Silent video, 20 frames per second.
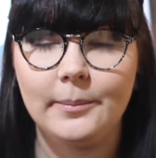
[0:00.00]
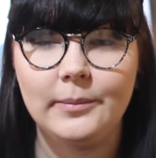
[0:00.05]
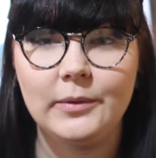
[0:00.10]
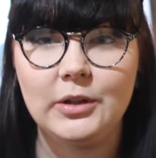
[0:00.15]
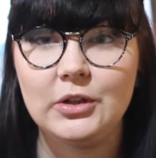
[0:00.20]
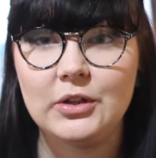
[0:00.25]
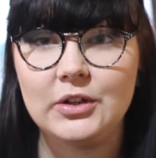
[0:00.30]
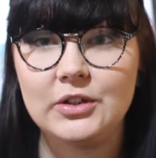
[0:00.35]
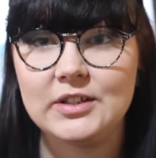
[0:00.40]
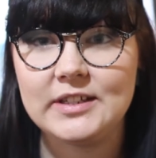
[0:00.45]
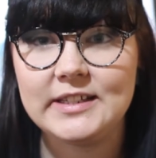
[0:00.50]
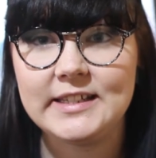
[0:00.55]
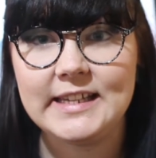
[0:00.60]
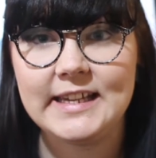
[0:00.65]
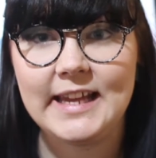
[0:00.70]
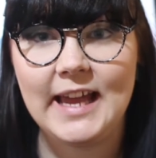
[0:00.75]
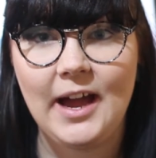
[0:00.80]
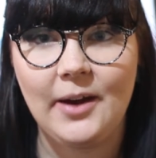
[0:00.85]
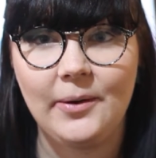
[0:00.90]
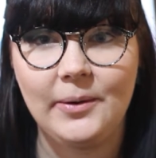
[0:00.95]
you can just
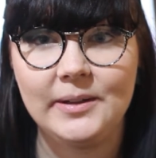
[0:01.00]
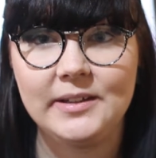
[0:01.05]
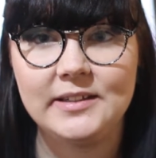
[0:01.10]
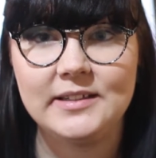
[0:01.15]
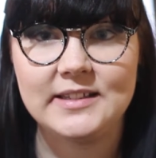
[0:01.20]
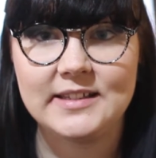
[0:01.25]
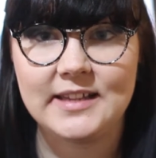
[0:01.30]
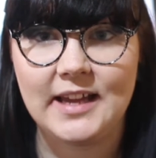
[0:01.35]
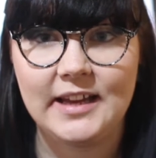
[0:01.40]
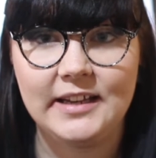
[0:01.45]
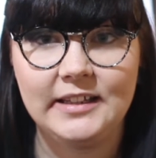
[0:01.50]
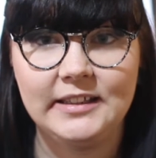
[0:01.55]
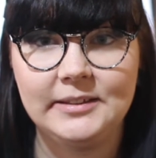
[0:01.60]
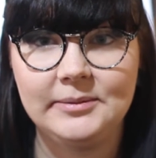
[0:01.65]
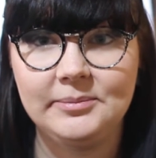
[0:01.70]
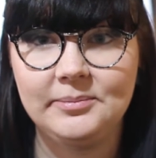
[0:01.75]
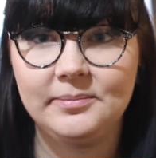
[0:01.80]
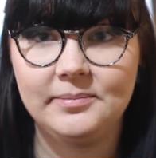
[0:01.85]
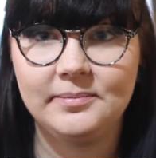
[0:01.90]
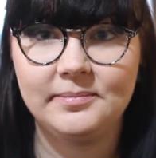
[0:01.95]
see how a
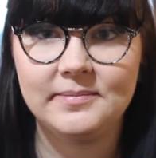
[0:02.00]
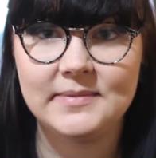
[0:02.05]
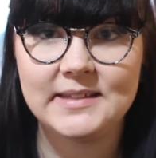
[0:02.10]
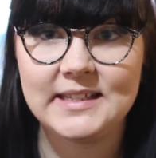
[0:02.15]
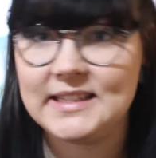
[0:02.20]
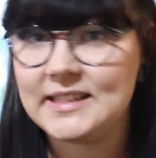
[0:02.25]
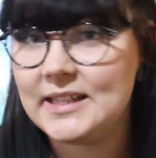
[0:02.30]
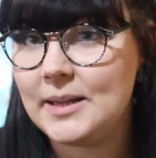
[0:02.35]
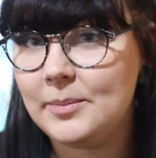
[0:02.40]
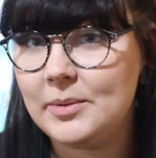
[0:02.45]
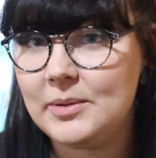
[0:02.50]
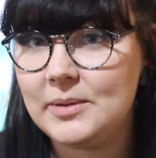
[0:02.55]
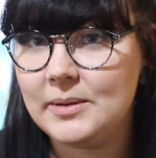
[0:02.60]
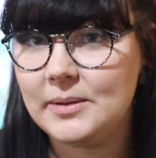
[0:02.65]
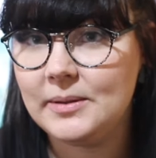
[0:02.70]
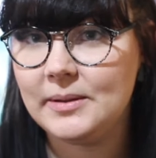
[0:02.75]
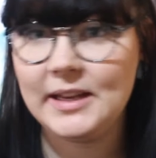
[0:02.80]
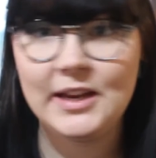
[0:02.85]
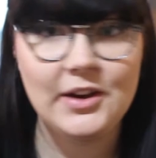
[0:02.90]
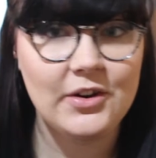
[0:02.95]
designer sets up
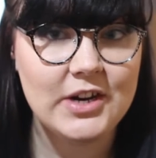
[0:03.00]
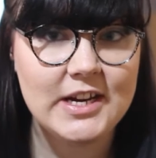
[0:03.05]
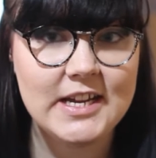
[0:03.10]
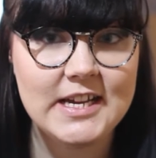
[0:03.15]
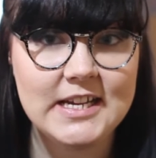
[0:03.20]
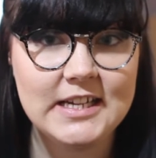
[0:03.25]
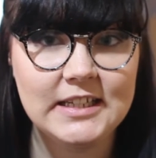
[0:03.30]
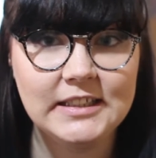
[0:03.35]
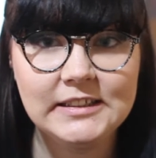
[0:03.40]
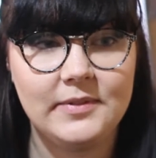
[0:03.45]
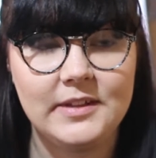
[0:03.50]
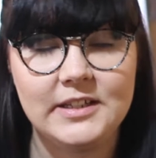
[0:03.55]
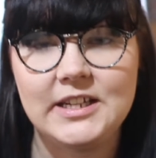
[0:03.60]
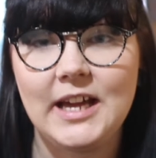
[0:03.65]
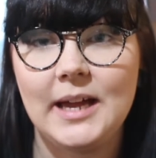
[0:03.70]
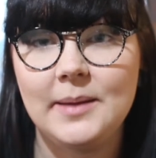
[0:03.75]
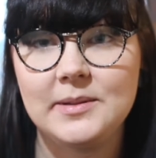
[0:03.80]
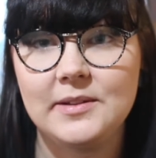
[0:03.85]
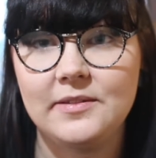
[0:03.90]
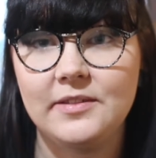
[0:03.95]
her area, the
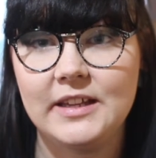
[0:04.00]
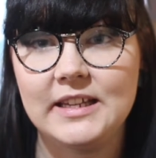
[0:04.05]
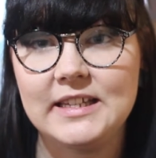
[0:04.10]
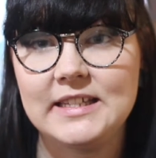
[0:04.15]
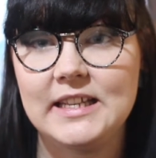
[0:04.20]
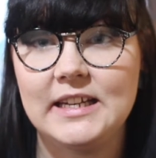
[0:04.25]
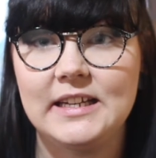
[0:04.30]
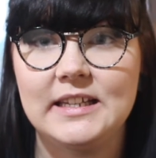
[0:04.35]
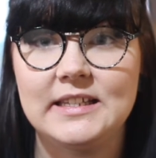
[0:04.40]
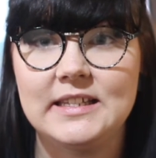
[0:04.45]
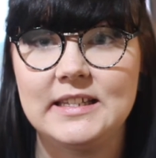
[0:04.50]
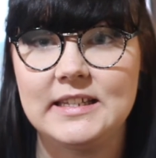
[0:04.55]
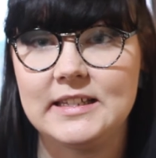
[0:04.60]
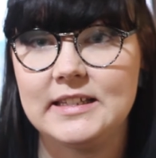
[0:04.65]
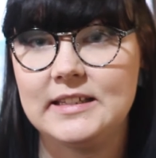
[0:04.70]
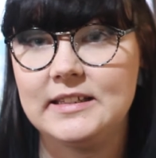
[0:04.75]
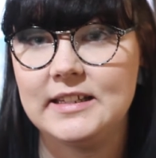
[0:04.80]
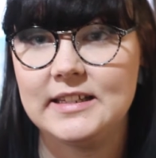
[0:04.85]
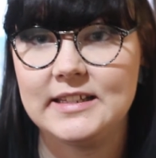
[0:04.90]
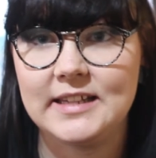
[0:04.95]
types of things that a
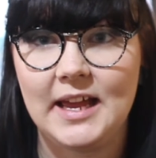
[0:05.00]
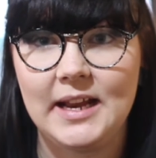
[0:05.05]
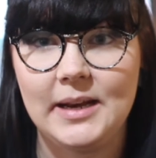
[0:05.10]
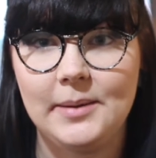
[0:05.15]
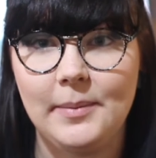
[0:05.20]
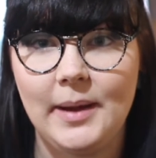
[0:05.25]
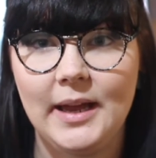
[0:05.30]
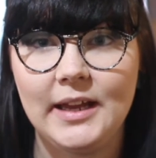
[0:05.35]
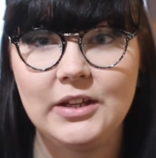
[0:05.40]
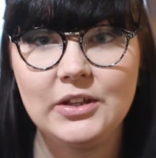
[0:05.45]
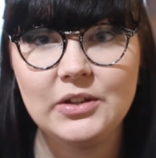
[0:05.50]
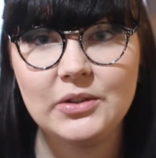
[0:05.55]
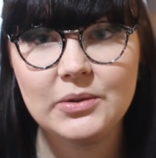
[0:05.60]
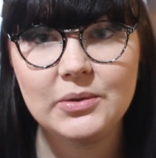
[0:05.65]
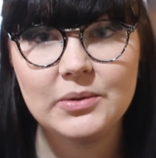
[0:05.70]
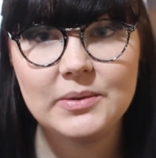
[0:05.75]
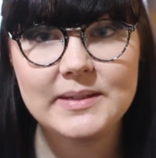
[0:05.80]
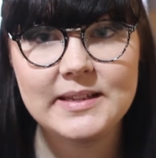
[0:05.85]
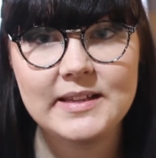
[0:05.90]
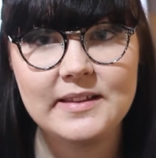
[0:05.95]
designer might
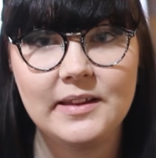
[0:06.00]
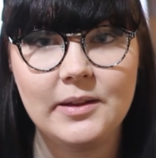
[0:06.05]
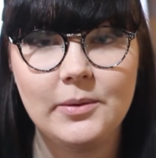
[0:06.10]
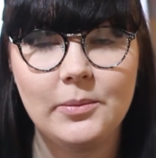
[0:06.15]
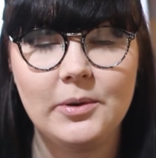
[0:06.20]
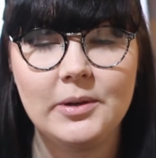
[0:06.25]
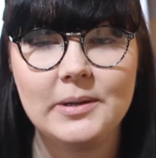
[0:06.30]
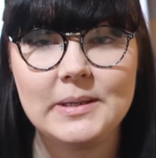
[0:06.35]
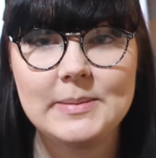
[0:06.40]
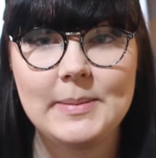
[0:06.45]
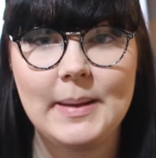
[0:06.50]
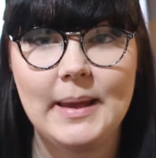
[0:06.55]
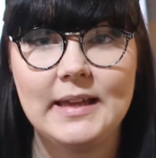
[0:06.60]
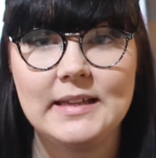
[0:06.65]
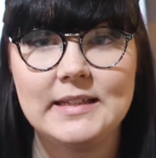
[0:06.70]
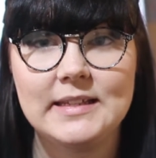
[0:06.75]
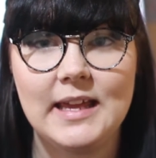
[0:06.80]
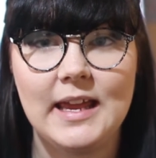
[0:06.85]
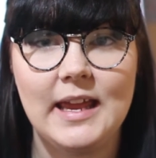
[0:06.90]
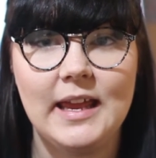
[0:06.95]
use in their
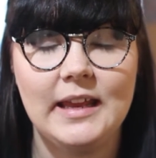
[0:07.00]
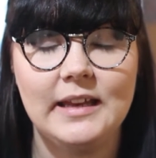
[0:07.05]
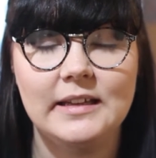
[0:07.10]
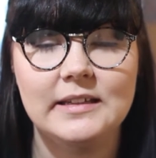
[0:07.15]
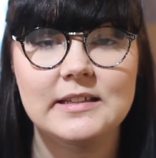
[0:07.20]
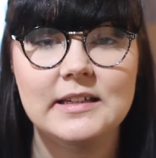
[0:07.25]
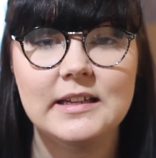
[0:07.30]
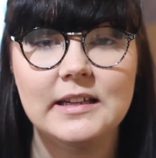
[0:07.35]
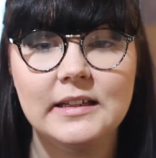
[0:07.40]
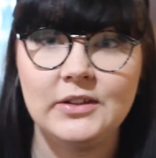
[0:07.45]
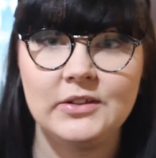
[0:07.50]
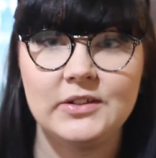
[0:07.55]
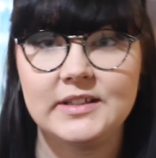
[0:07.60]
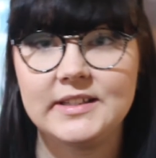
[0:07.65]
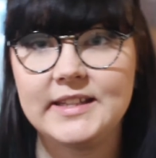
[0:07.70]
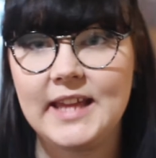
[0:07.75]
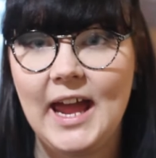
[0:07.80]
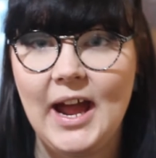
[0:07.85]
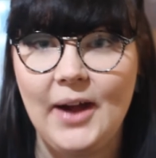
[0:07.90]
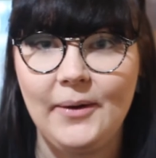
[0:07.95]
workspace, and
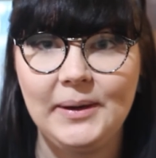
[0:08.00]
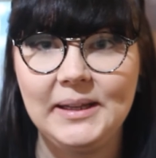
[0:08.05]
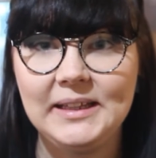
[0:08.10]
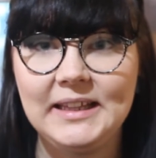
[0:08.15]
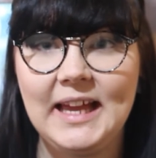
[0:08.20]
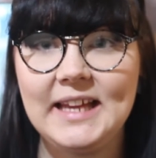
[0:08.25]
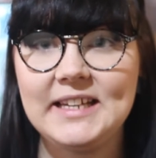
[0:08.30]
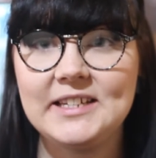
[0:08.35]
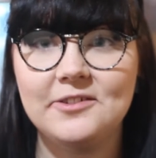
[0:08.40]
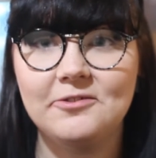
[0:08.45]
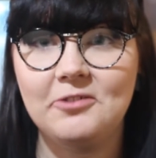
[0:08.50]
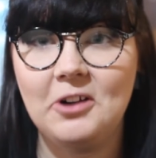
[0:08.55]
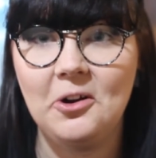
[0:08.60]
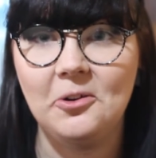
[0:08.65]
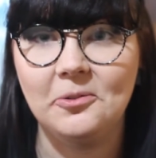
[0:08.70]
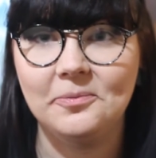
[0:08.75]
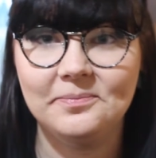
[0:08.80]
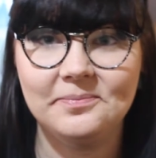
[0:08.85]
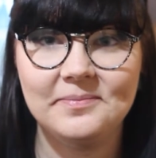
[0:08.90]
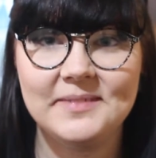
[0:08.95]
just how I like to
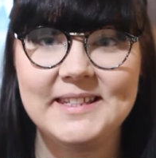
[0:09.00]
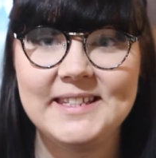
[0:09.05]
roll.